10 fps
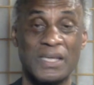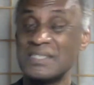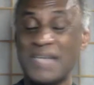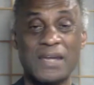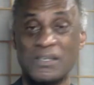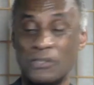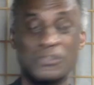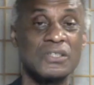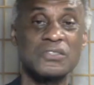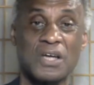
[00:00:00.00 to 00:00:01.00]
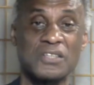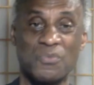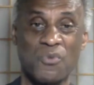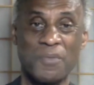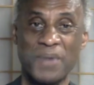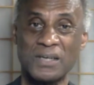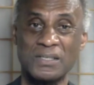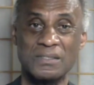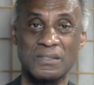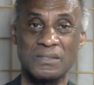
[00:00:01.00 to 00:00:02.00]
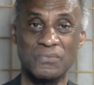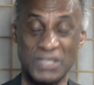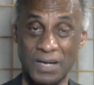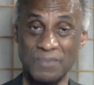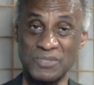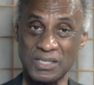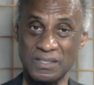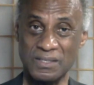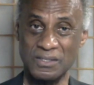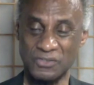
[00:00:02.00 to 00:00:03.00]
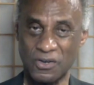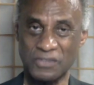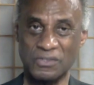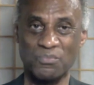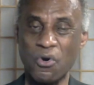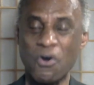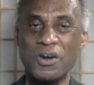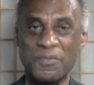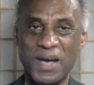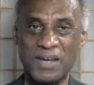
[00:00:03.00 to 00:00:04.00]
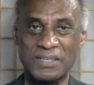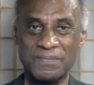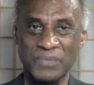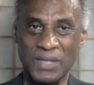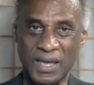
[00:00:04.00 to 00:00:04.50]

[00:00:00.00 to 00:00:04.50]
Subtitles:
talk to you more about it when he comes in. He'll talk more about it.